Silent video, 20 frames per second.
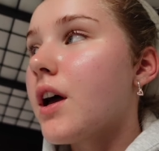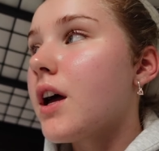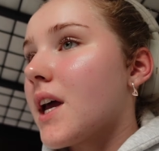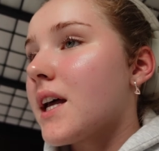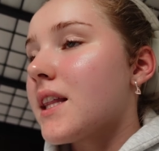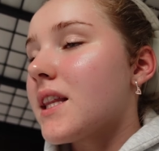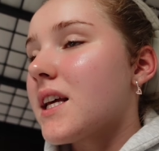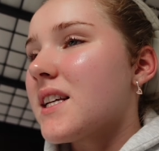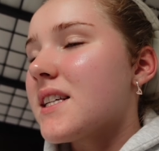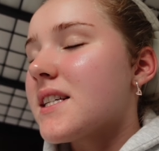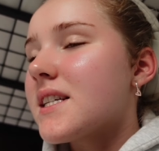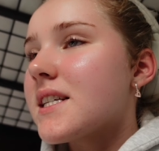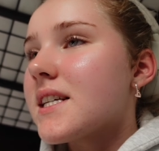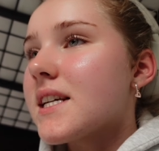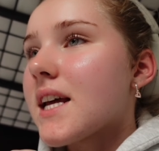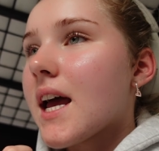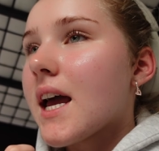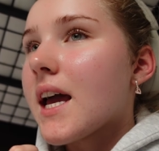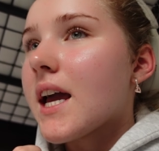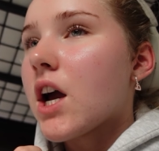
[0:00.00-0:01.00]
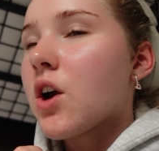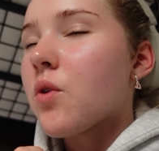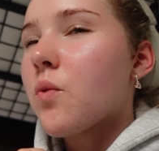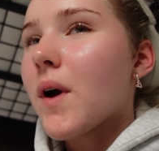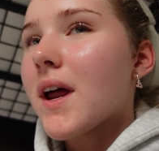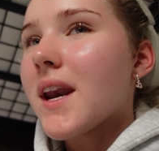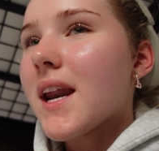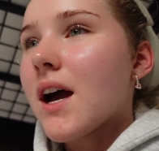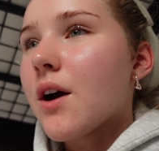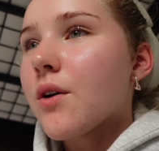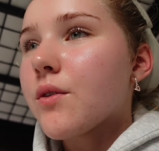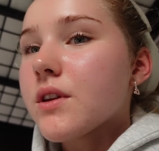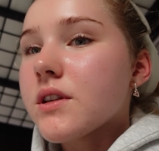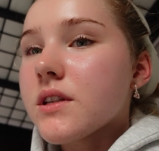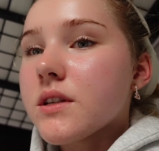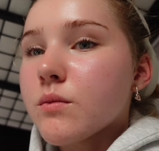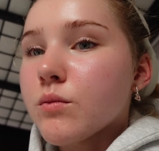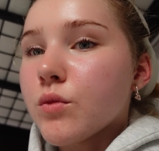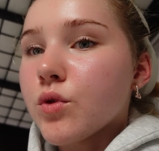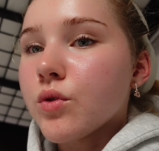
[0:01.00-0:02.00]
And then today I went out
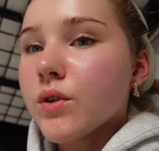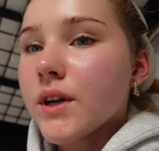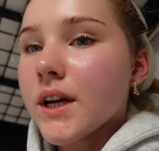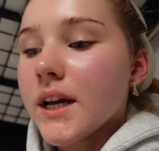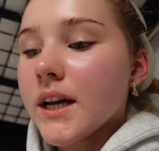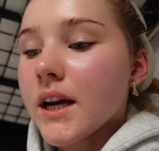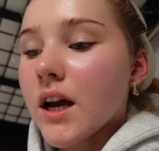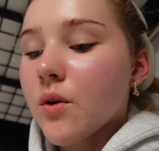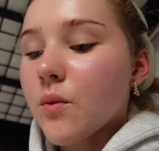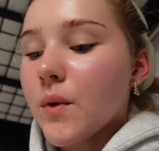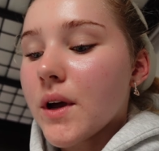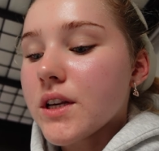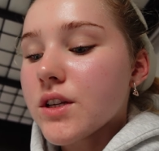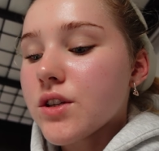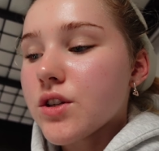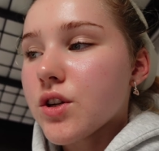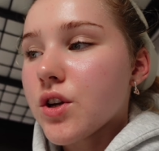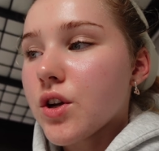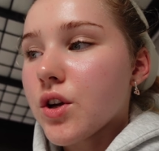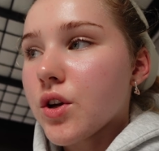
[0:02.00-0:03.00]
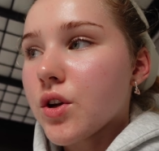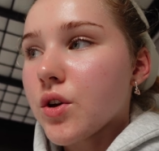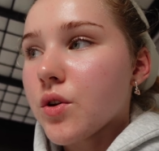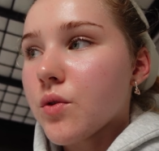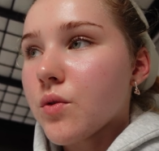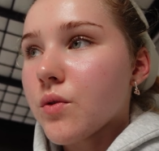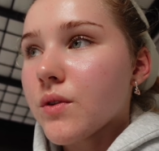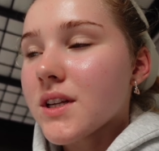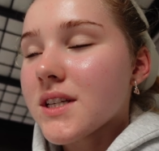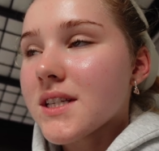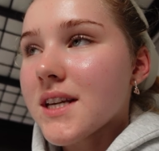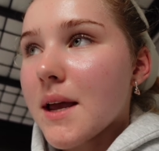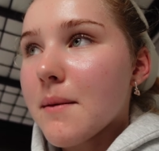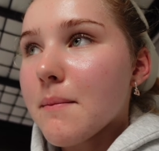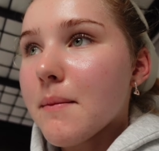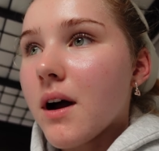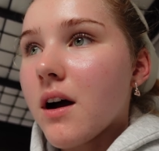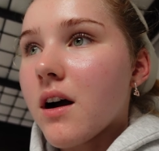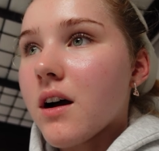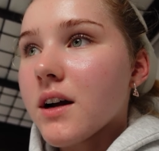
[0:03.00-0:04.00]
this morning. I went to the same
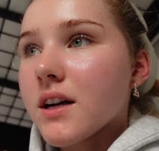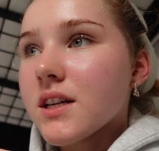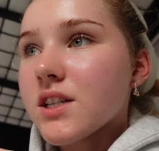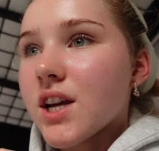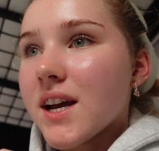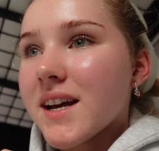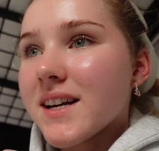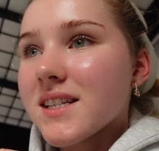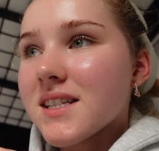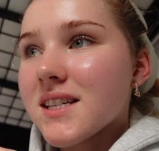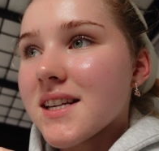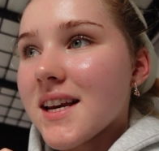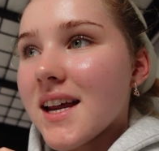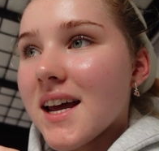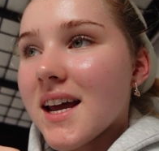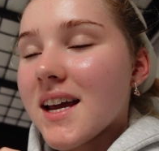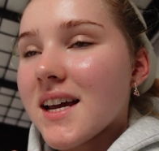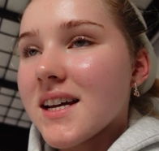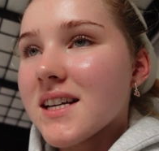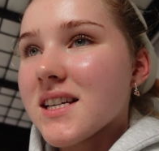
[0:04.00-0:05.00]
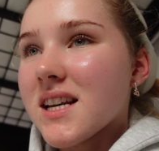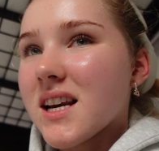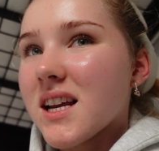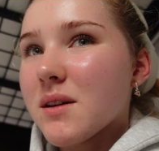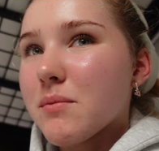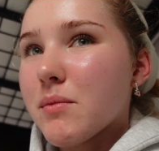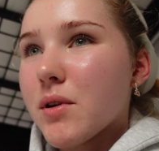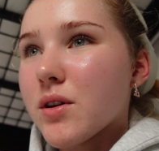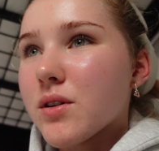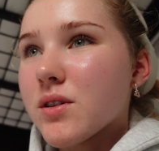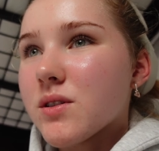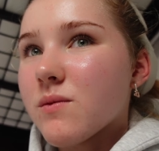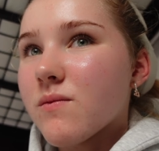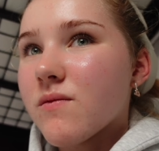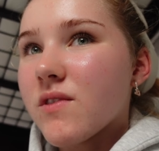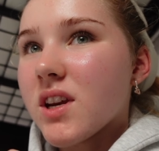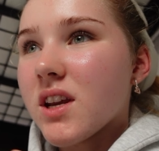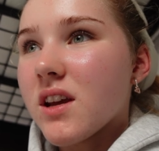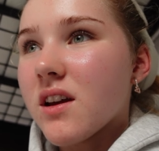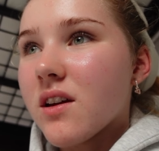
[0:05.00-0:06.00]
park as yesterday to like post some
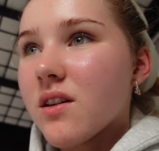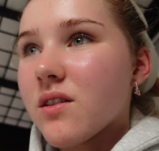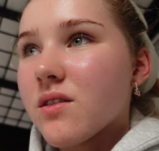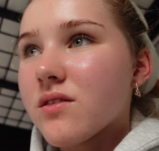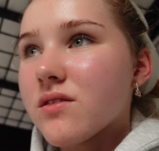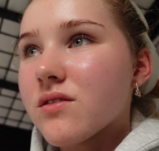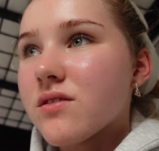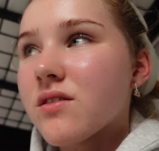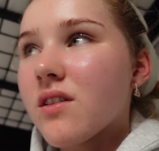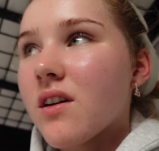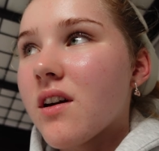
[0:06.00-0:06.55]
videos.